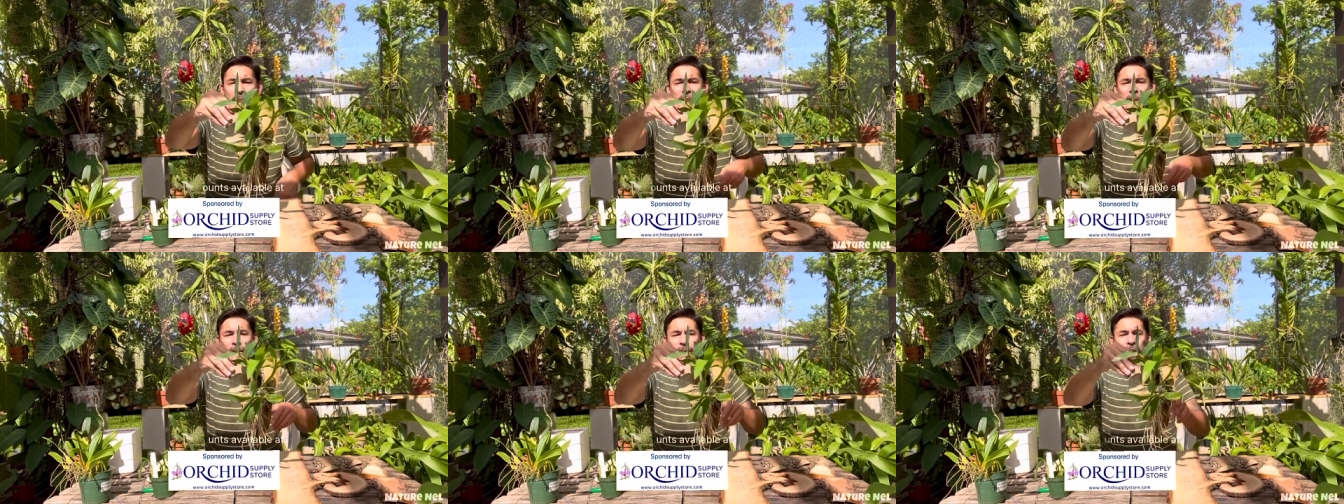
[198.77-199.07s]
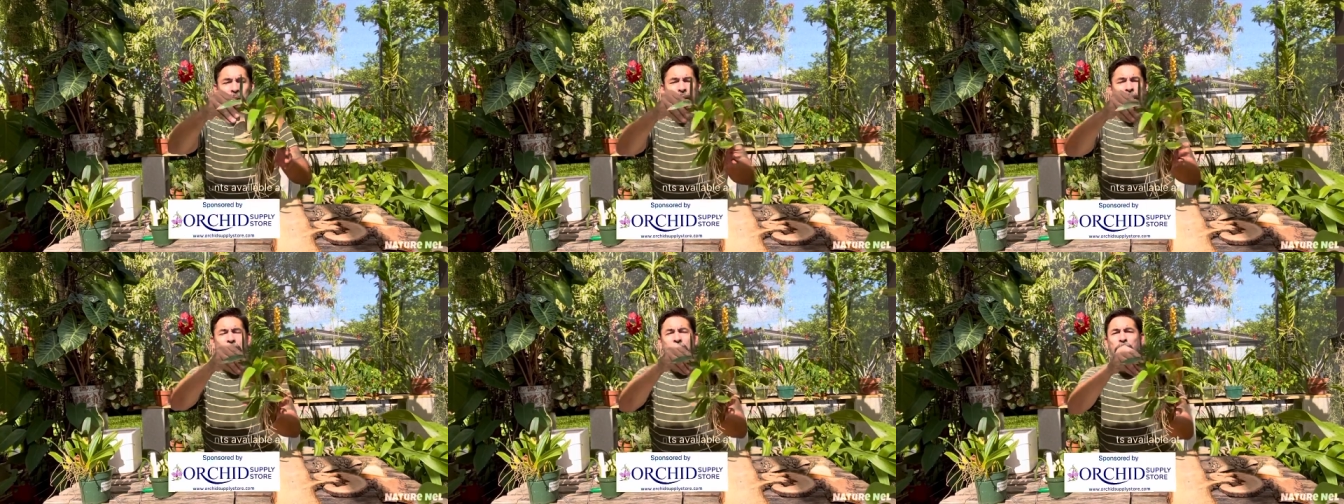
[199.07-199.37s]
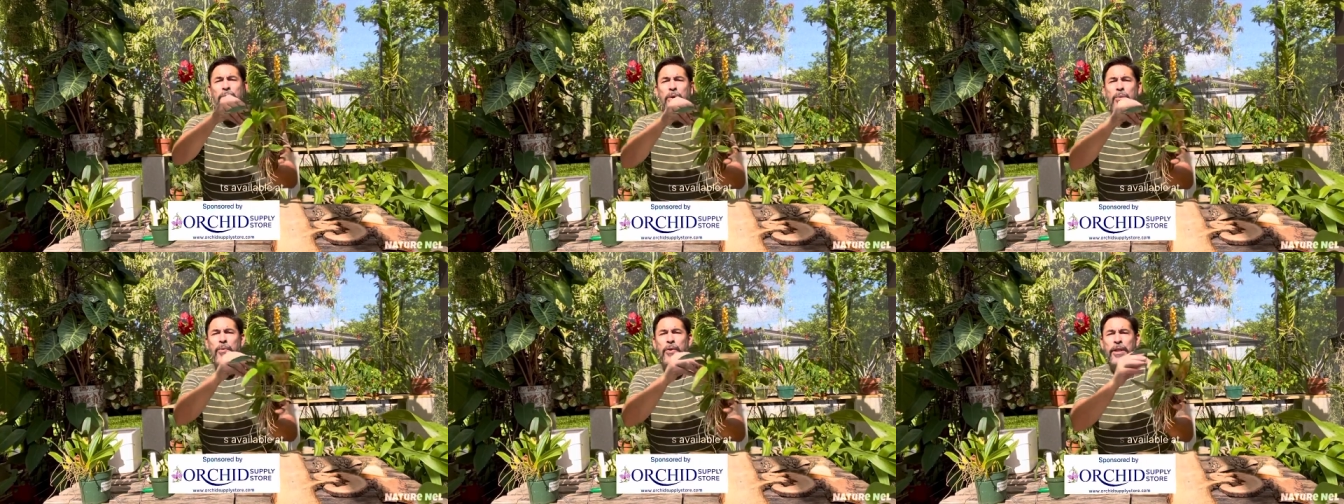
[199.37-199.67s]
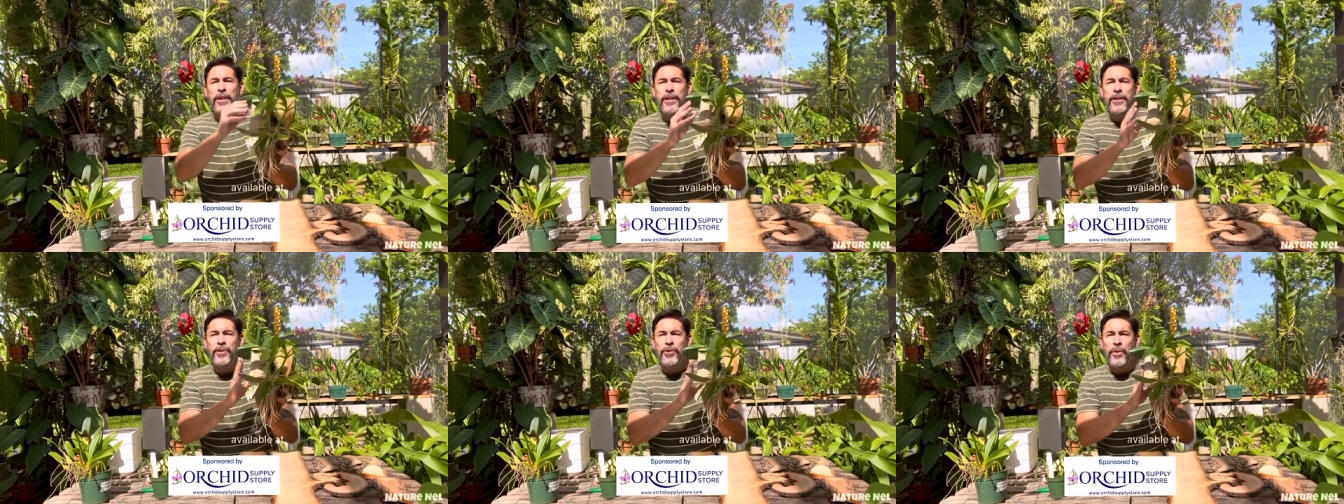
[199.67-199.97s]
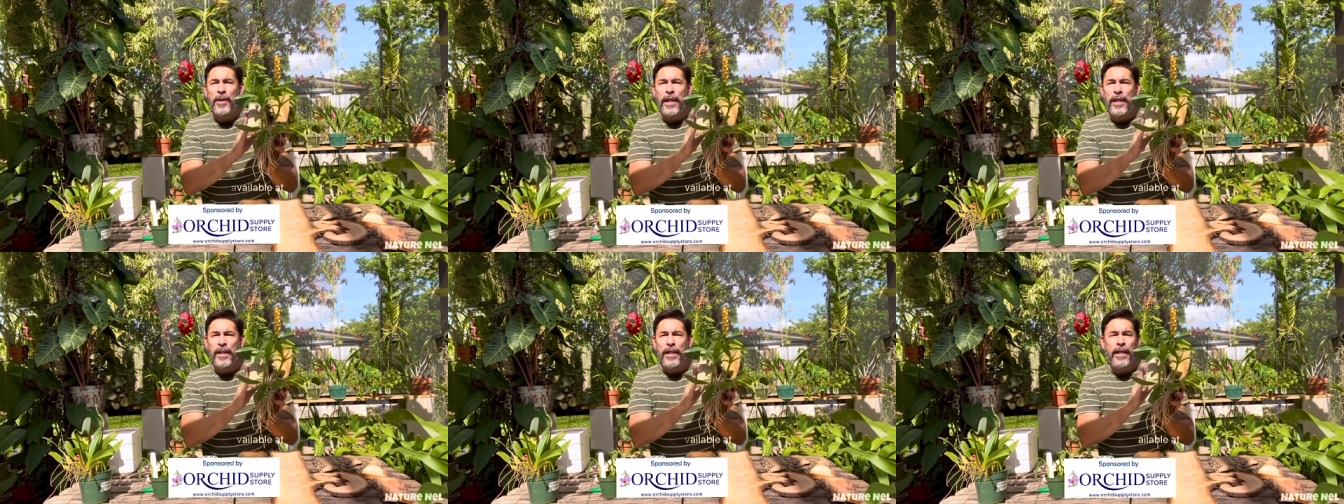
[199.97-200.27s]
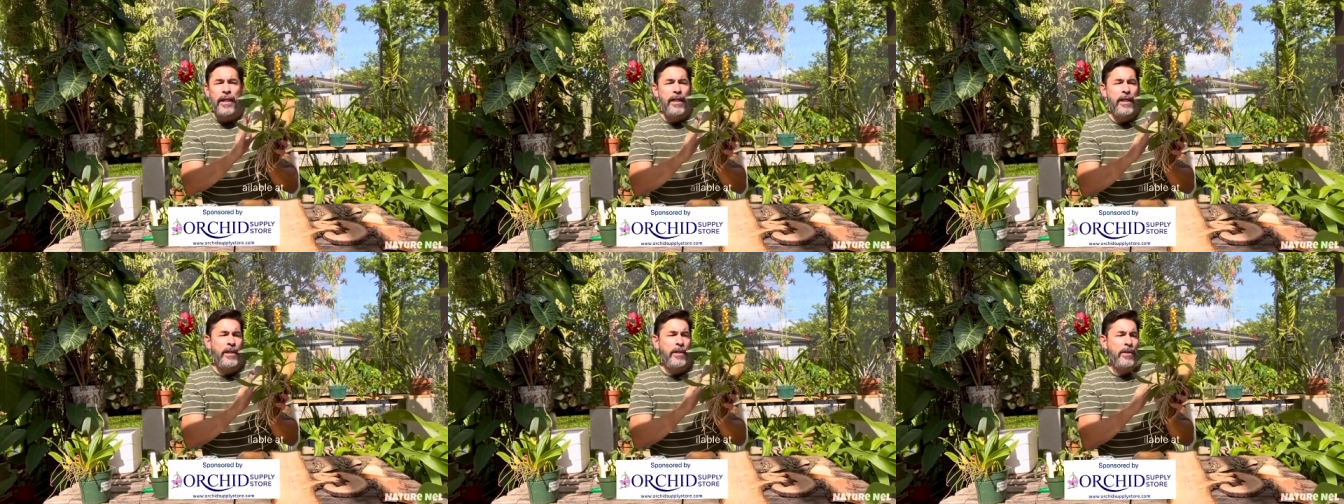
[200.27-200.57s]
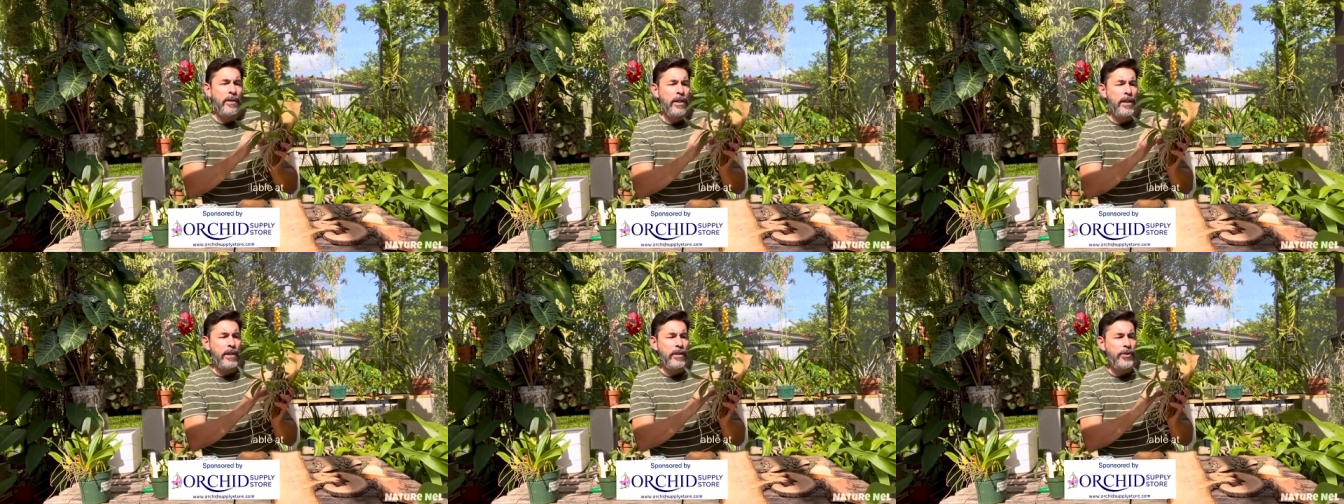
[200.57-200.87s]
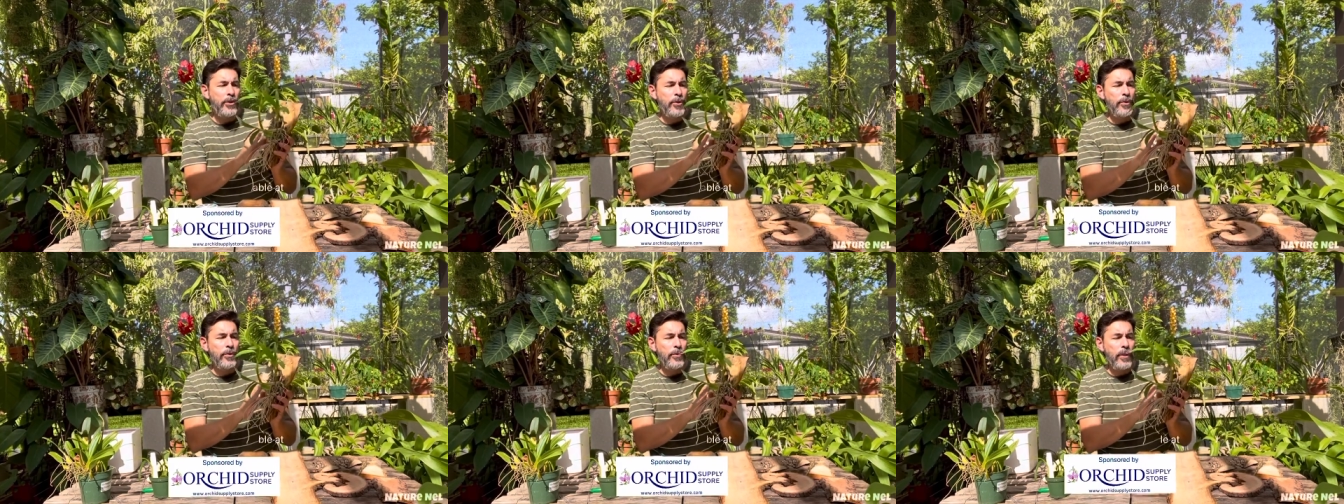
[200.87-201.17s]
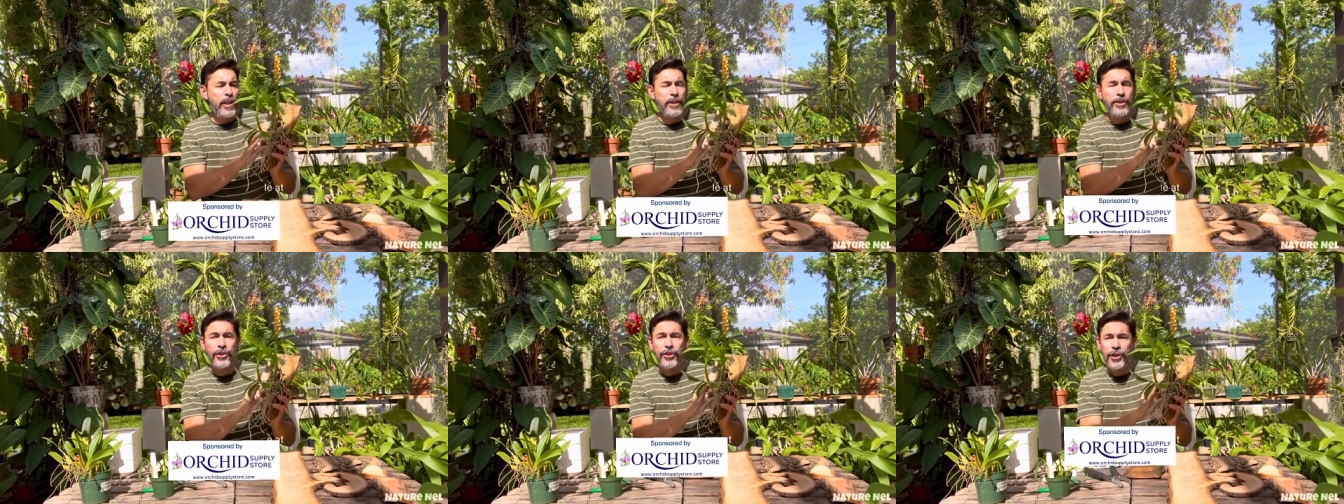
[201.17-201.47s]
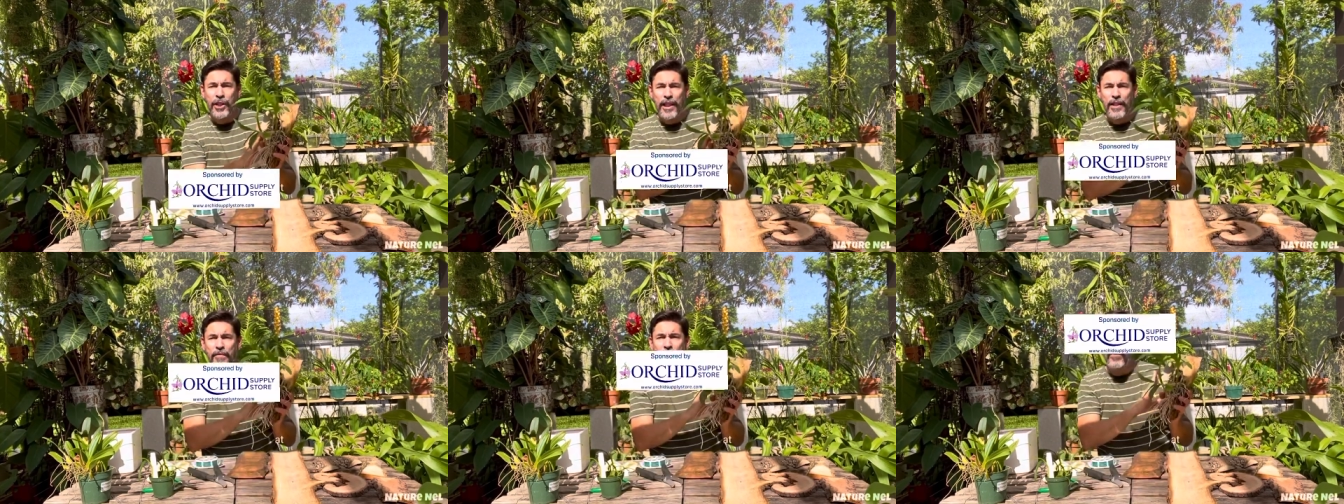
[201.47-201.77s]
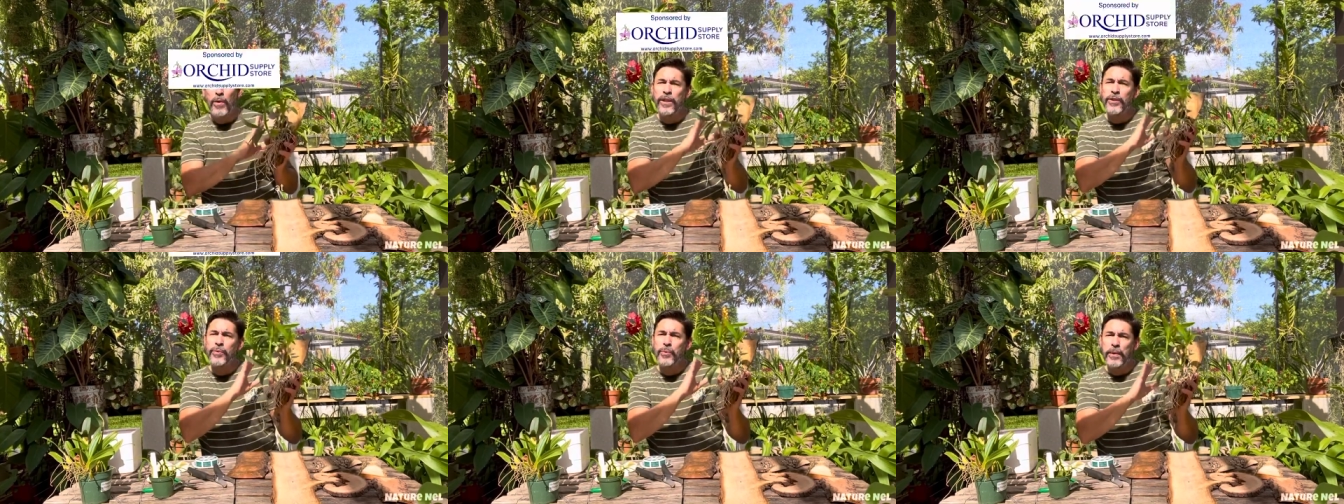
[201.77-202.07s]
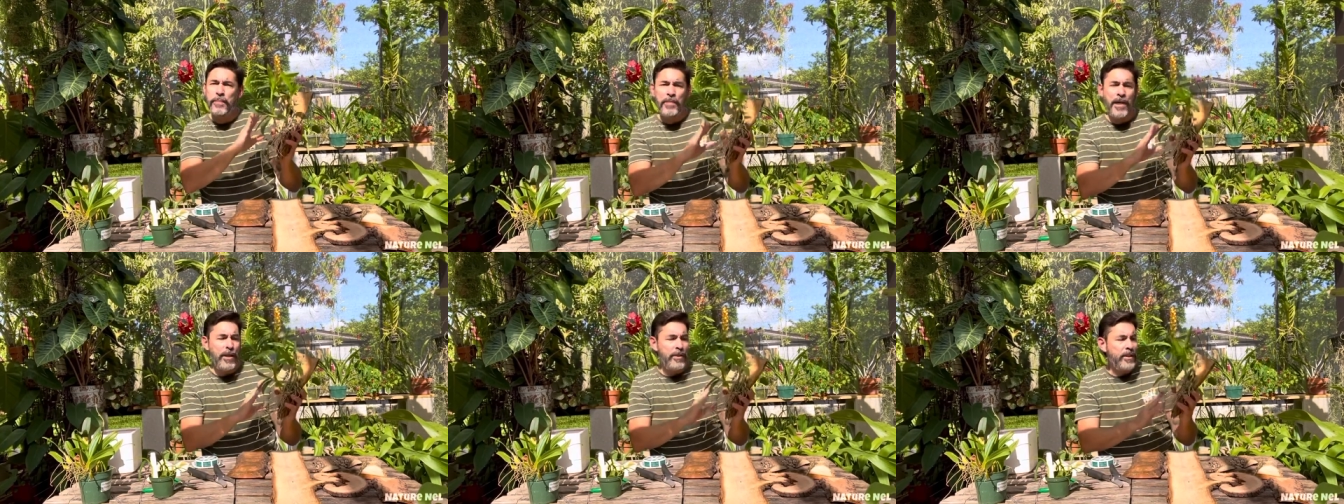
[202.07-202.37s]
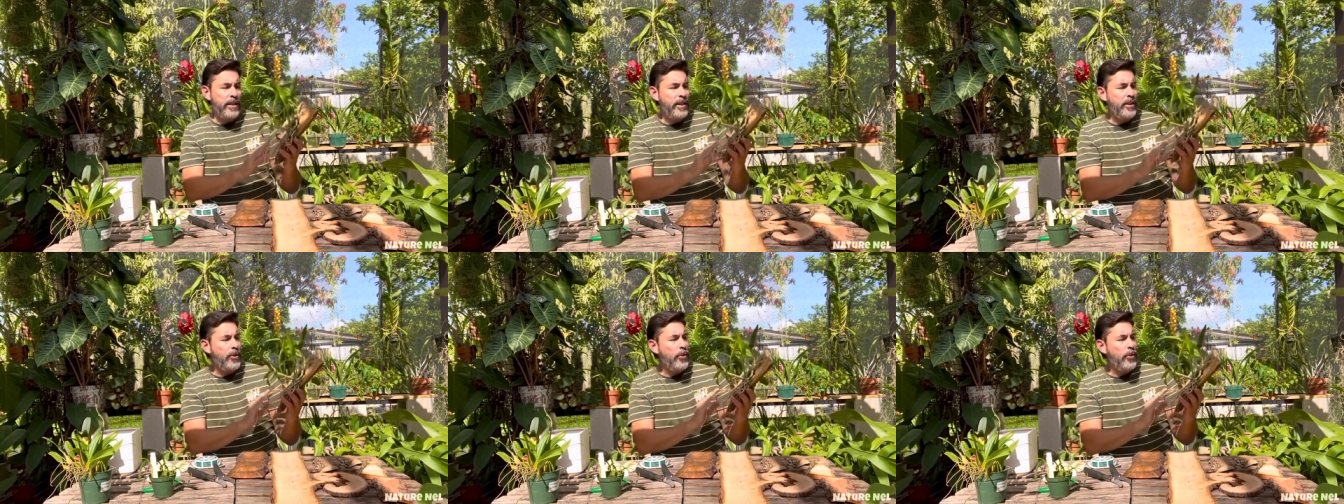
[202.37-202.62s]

So this is what we're gonna try to achieve once we mount it.